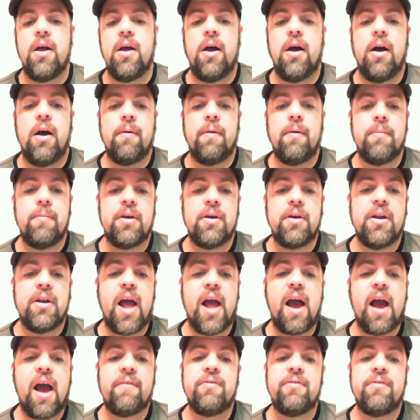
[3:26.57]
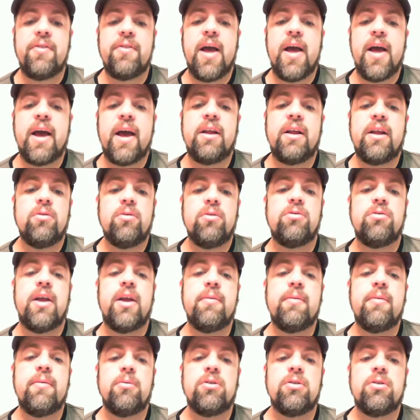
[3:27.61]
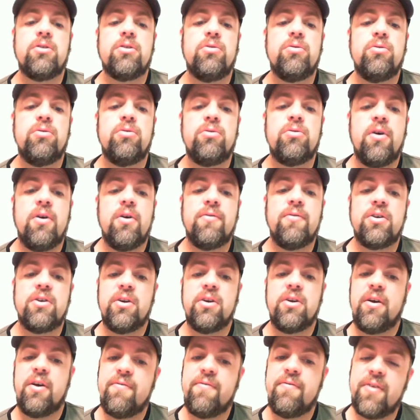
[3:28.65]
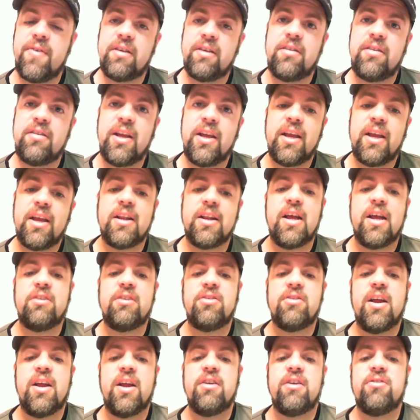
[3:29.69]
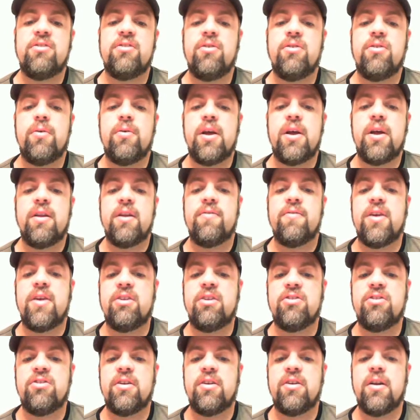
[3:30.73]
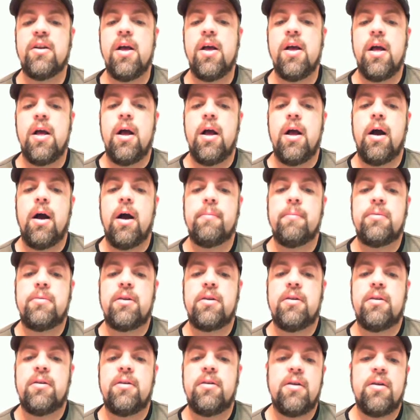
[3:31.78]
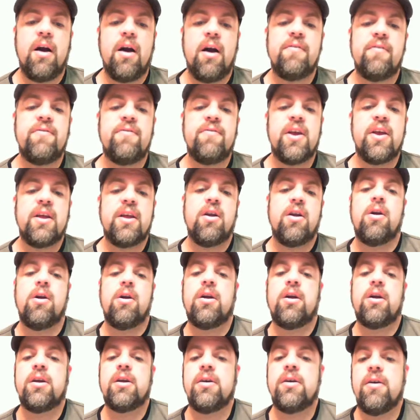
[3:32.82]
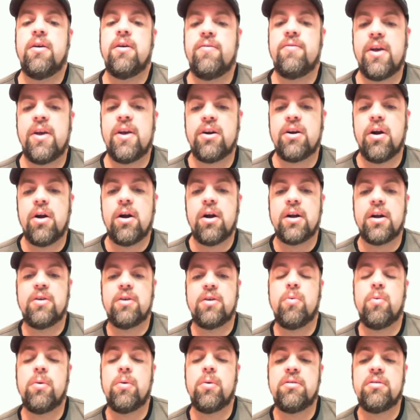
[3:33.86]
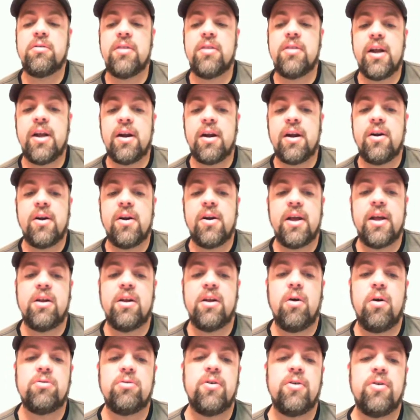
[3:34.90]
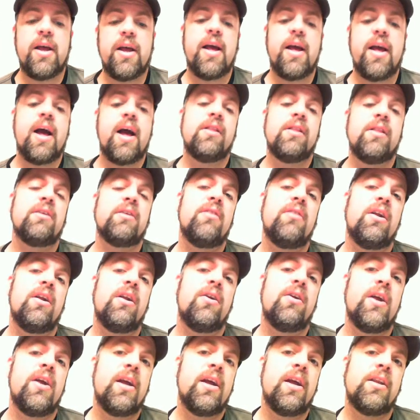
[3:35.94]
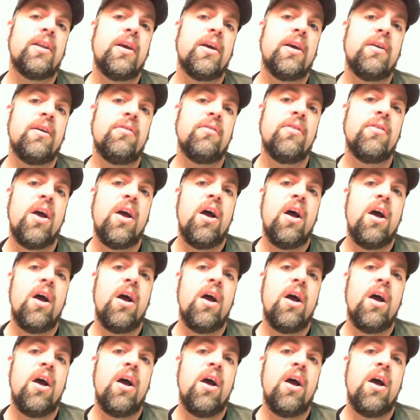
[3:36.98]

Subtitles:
But after that, I was able to cruise over to investing in educational innovation. Tom Vander Ark was there, and also Alex Hernandez.